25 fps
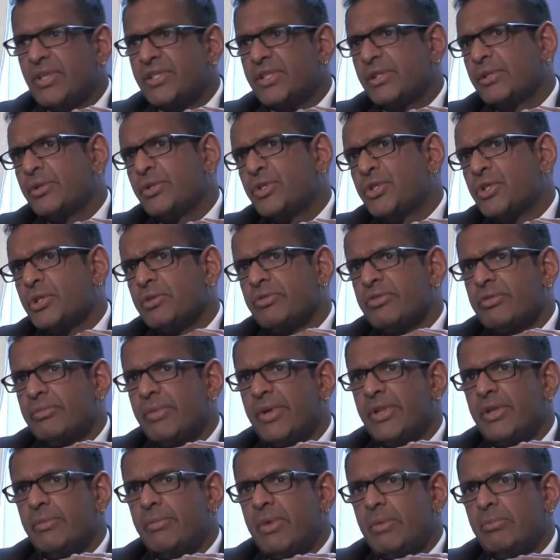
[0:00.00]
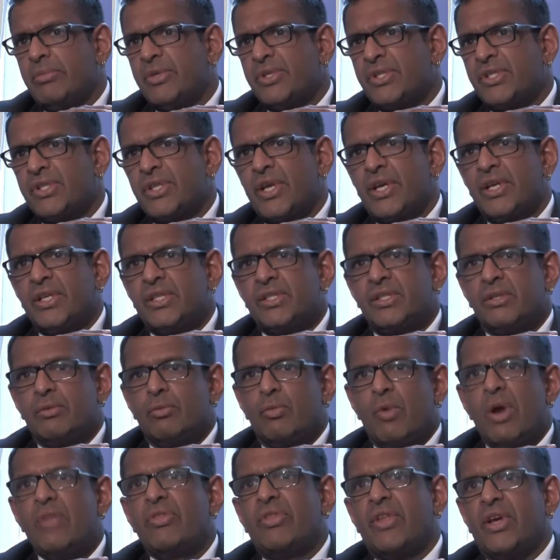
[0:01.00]
resolution from other member states that
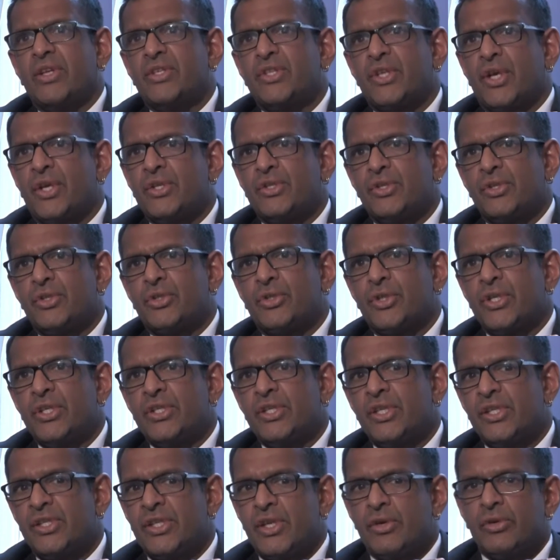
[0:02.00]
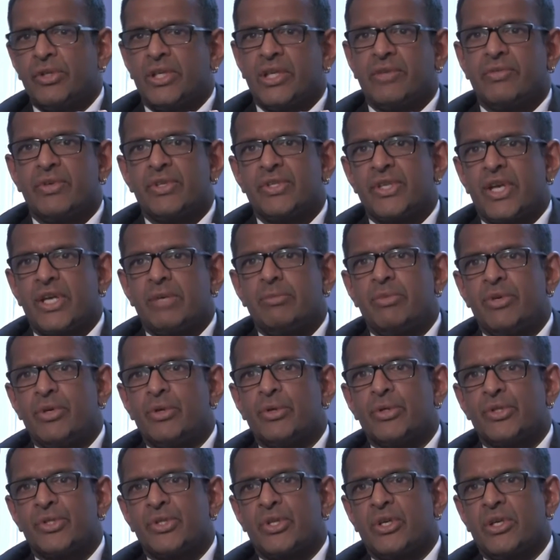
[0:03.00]
when they change the treaties, they'll give us A, B
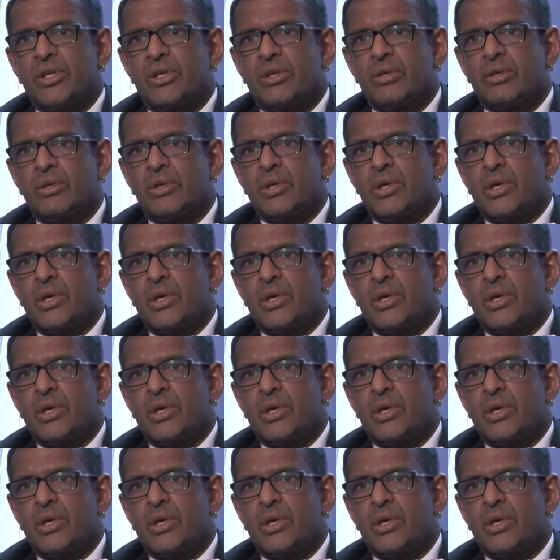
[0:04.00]
or C.